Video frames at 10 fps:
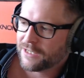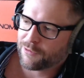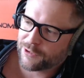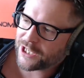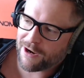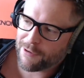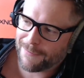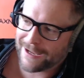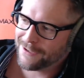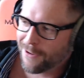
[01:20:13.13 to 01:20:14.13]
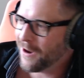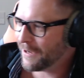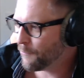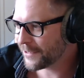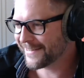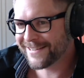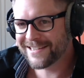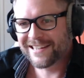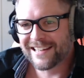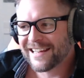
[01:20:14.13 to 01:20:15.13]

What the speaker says: To which I replied, no, I wasn't.